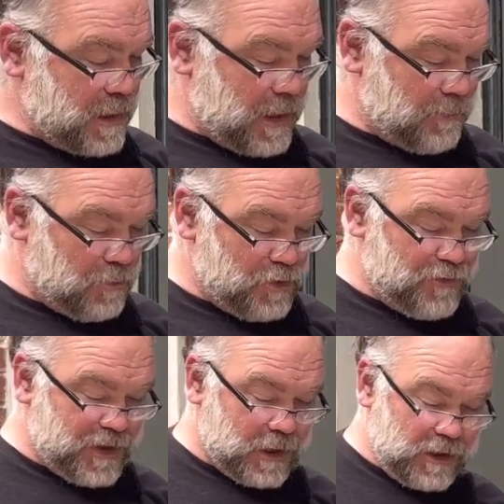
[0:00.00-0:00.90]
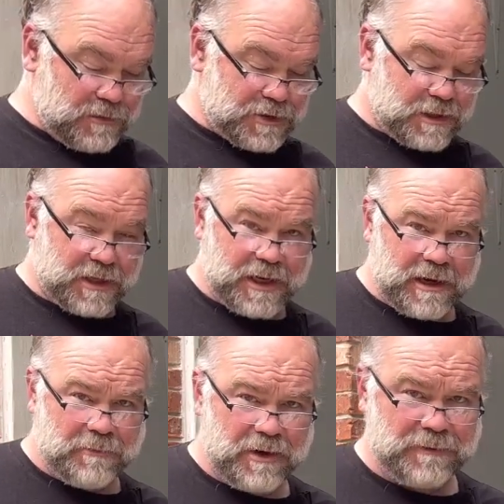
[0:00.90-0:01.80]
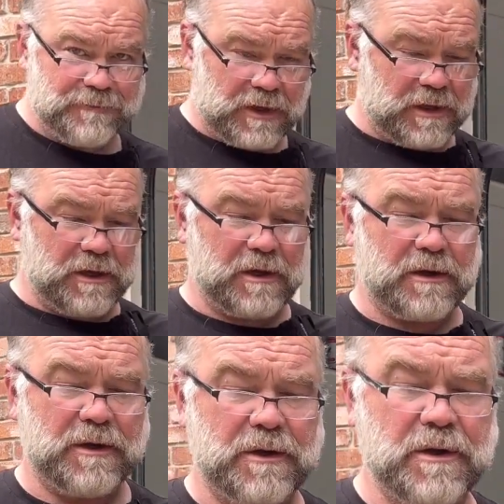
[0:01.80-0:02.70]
I'm gonna move in close to the camera. If you look